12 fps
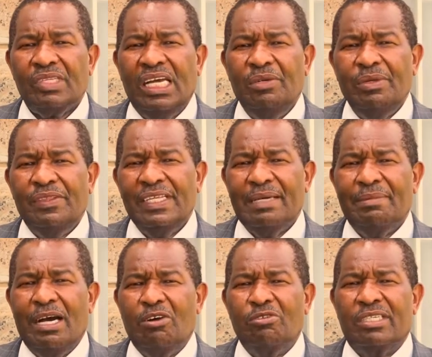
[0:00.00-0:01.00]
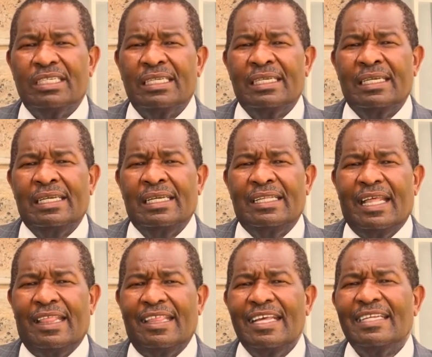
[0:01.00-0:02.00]
and we think about
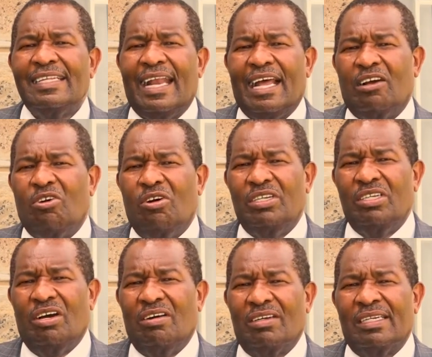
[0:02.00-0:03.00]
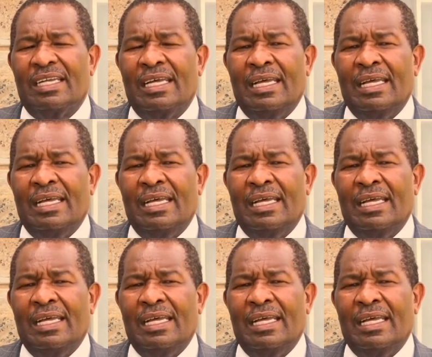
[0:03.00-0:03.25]
the things that are going on,